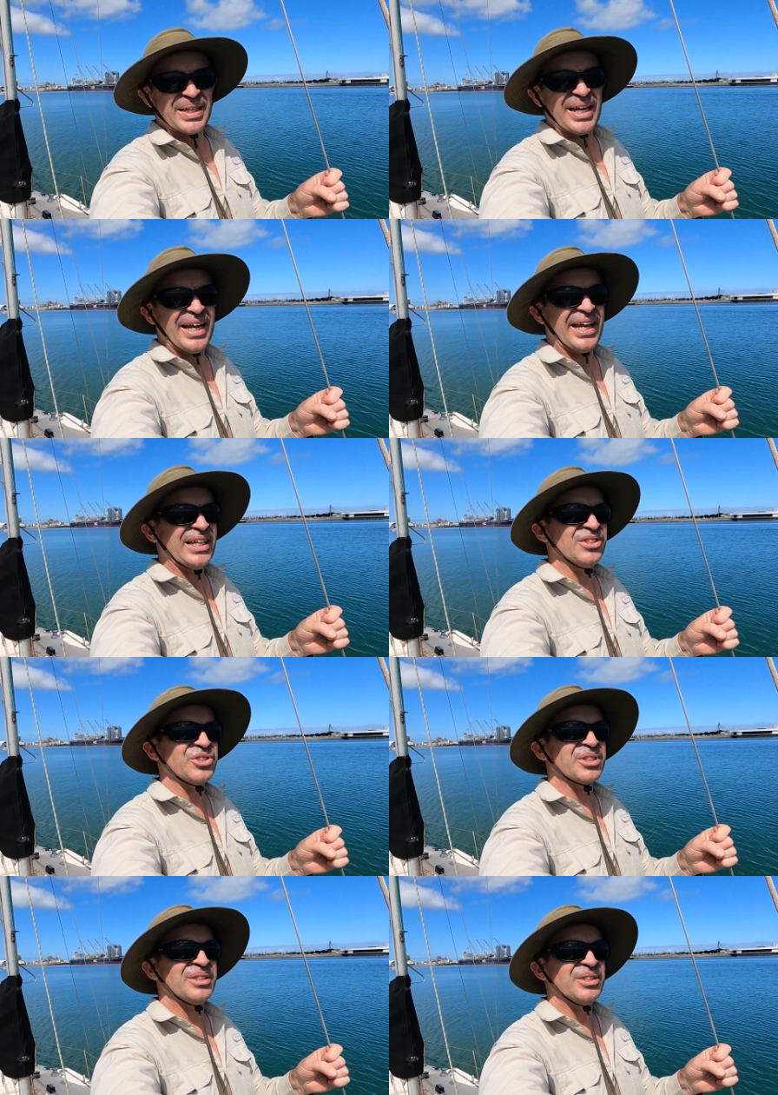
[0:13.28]

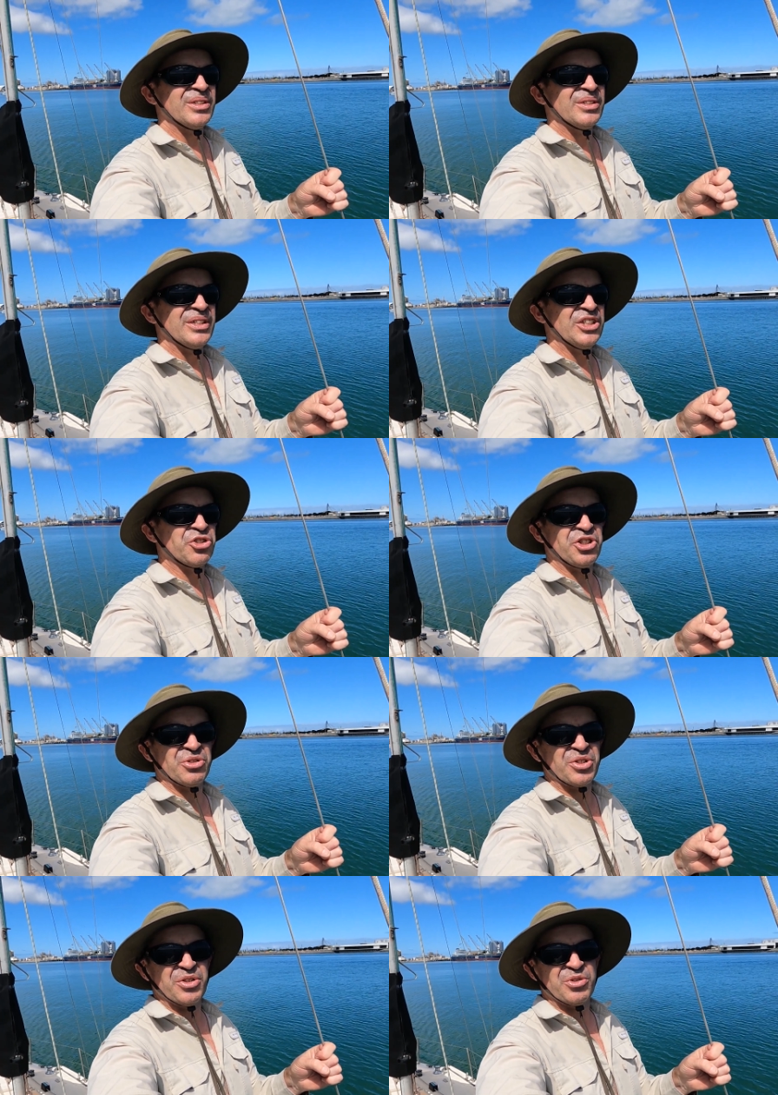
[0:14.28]
and
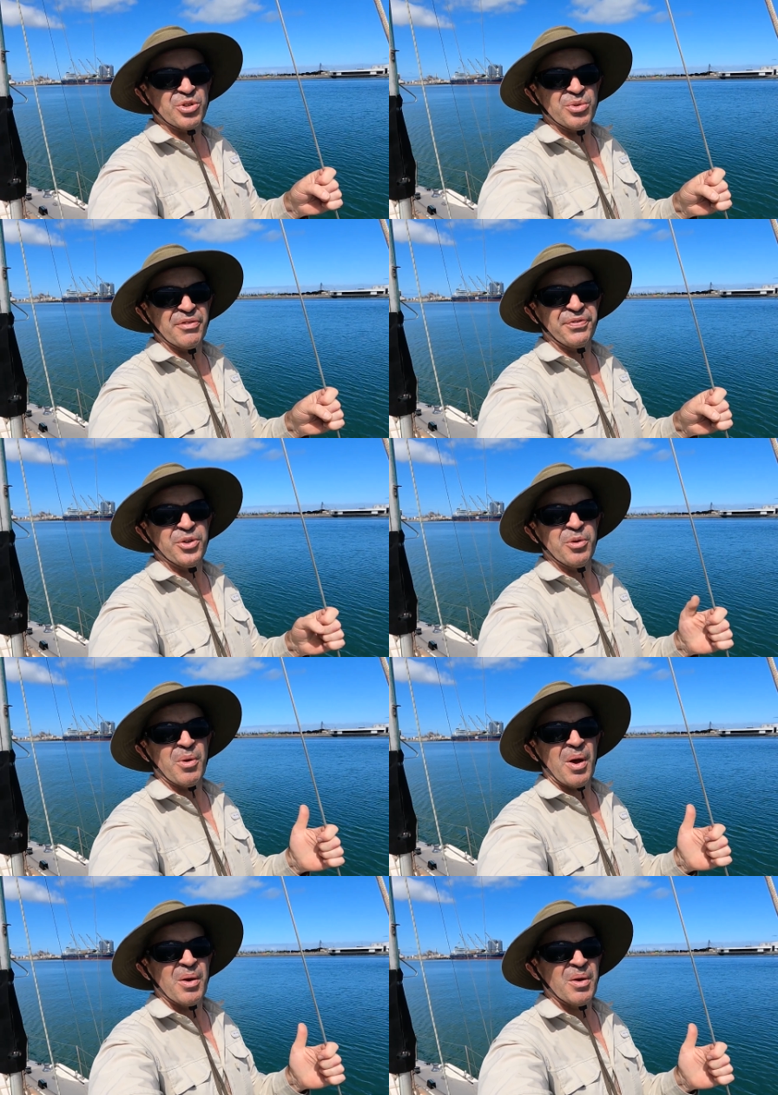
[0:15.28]
introduced you to a few